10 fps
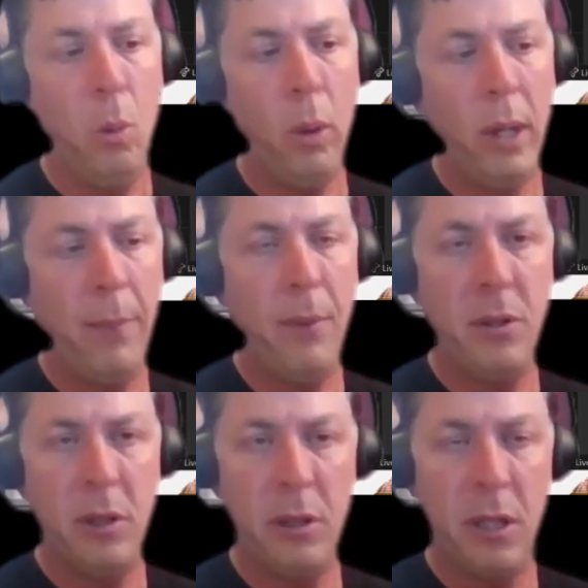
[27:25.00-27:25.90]
What
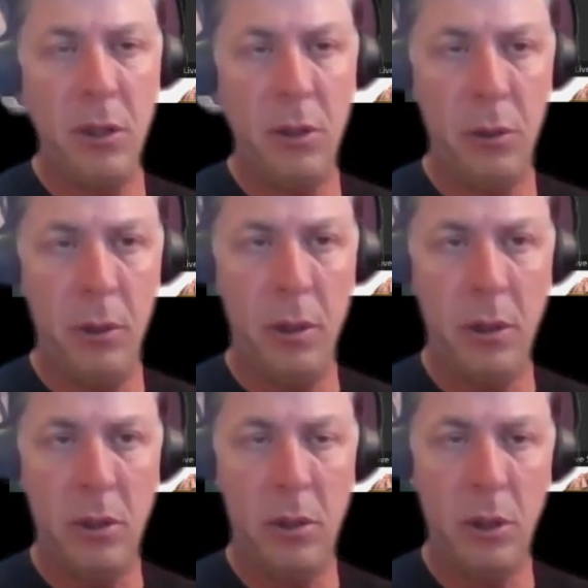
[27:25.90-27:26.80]
happens is, as you do
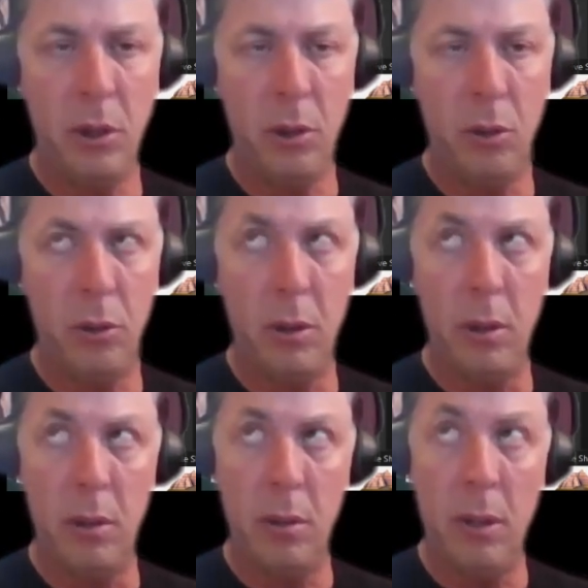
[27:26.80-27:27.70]
this,
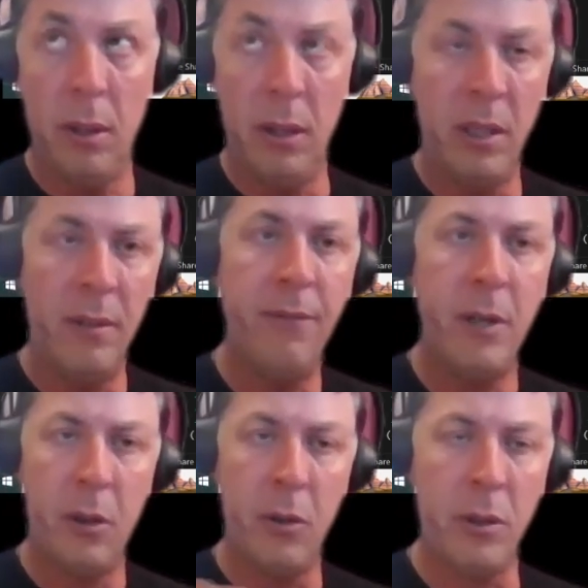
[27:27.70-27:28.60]
your list of
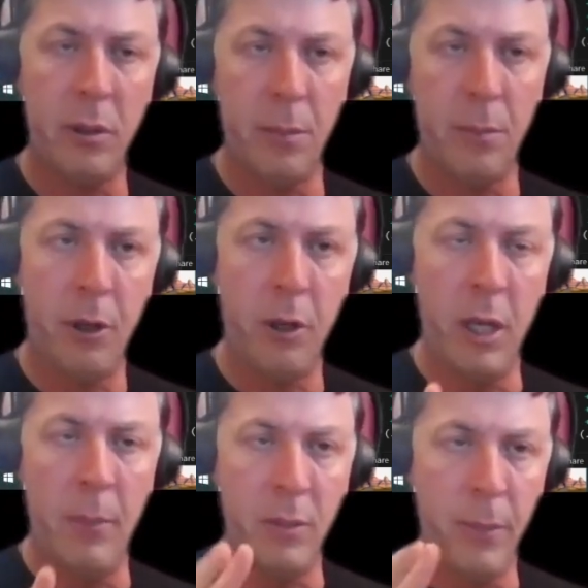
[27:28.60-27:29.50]
files that the
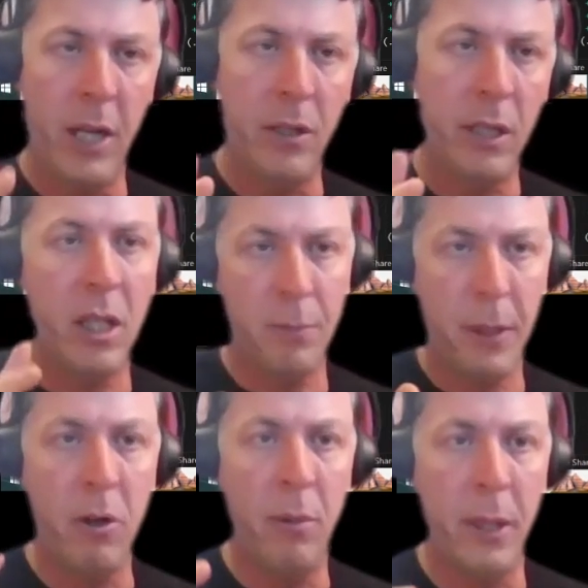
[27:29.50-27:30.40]
program is managing gets
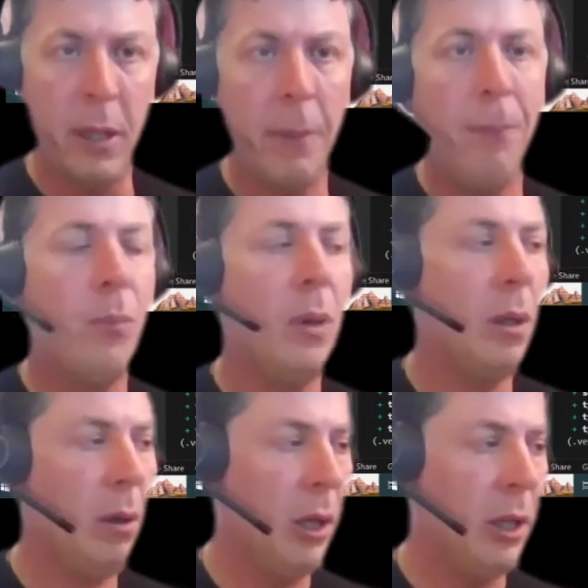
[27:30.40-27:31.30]
bigger and bigger,
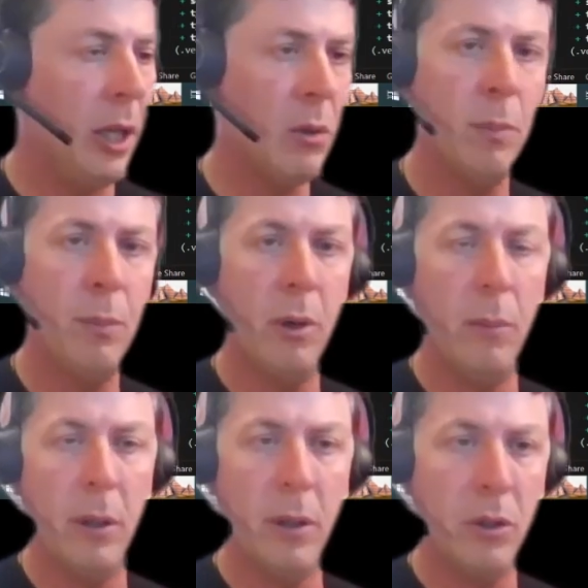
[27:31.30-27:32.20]
and you get to a
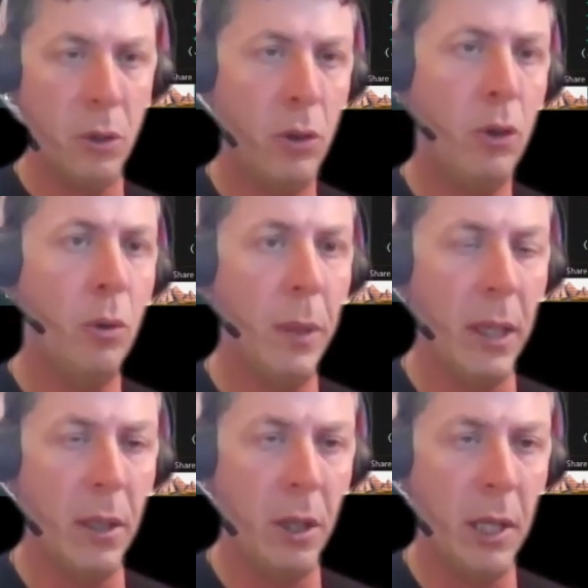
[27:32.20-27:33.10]
point where it's too
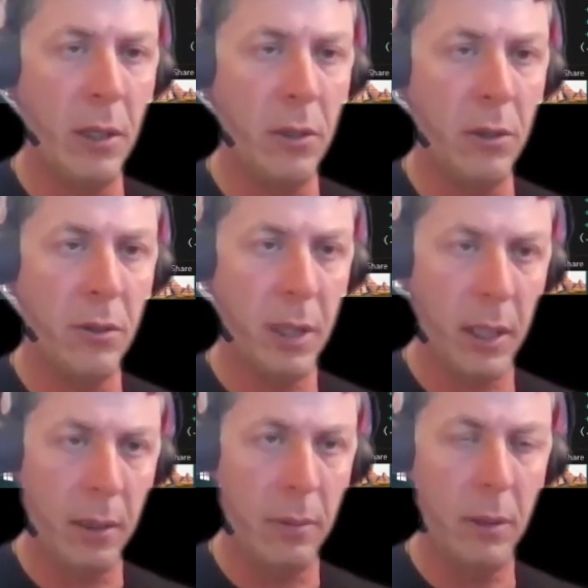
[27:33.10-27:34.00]
big and you need to sort of
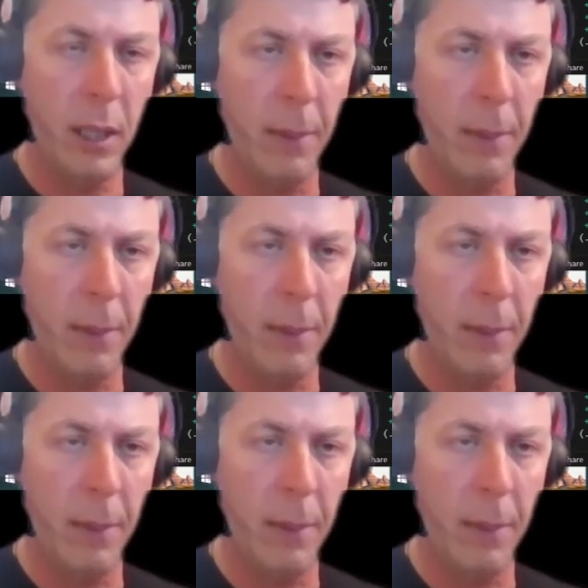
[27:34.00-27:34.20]
say,